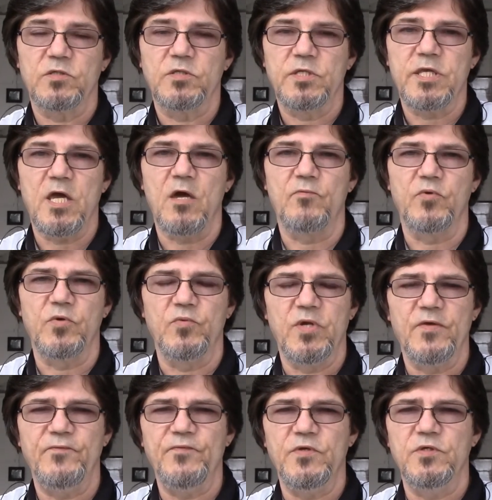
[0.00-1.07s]
Calvary
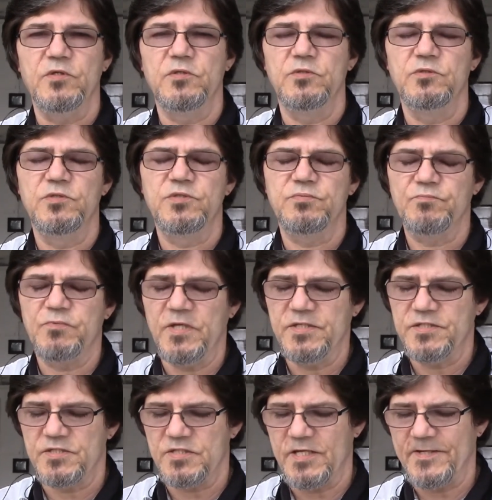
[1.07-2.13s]
Refuge,
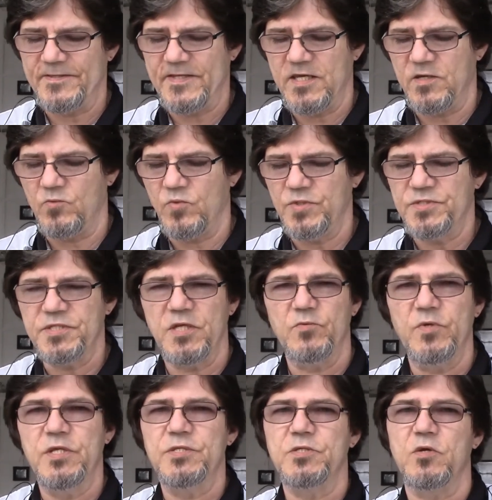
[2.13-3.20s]
places like that, once they
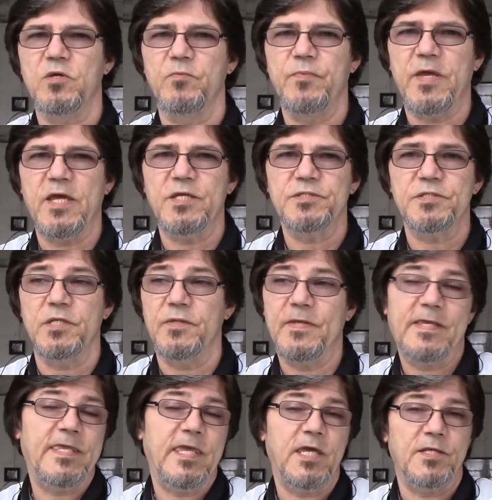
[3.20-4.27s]
reach their capacity,
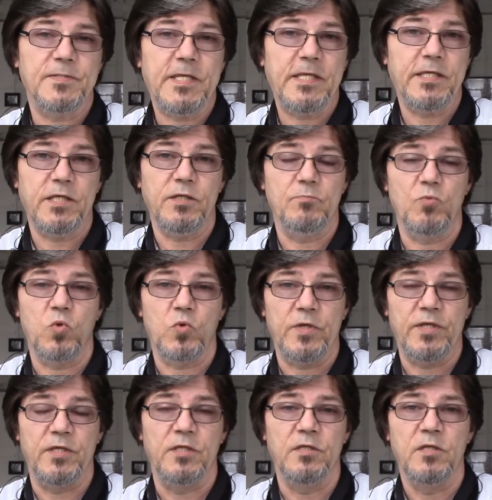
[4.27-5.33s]
they can't take any more
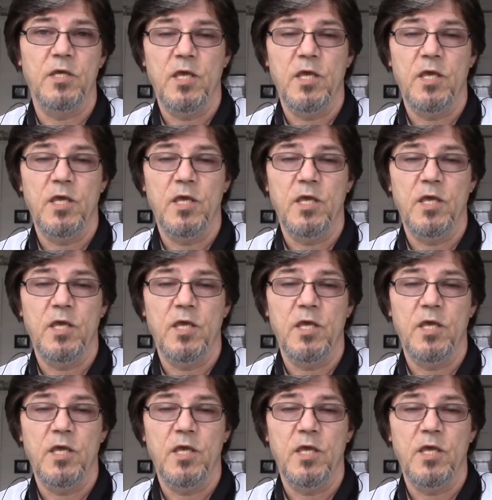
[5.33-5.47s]
in.